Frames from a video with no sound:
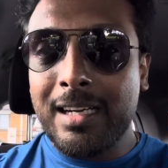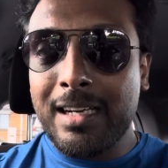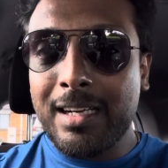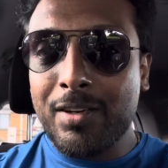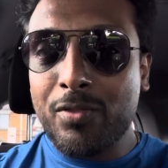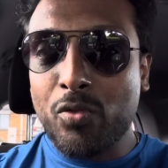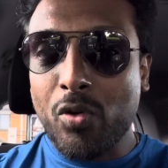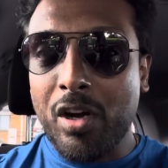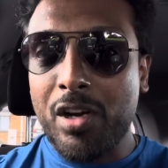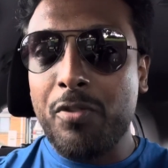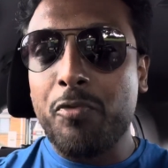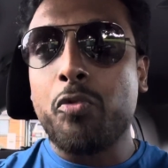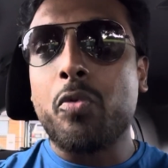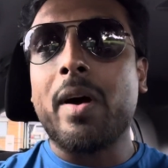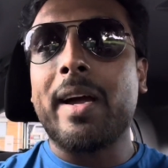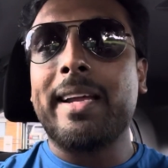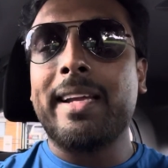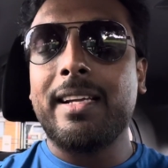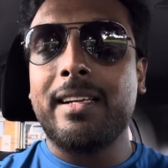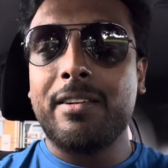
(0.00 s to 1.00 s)

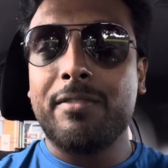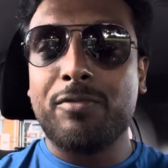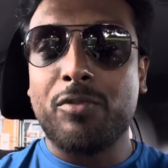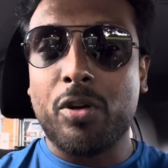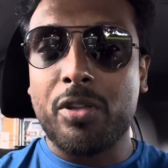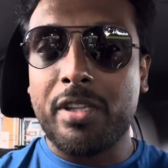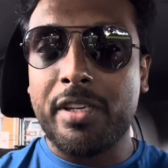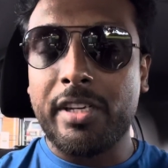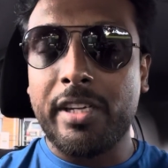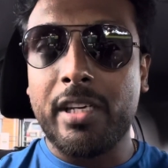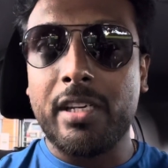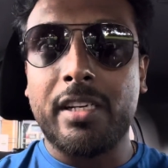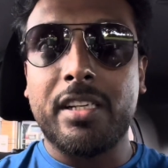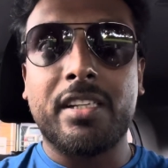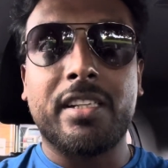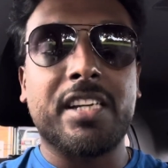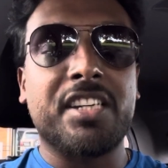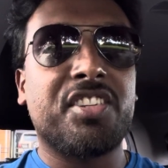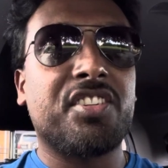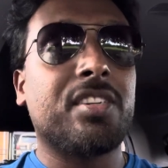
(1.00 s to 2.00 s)
qualifying for the theory
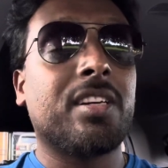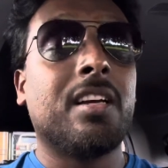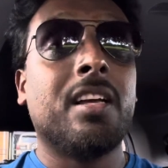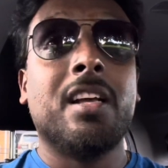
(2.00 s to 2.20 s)
test.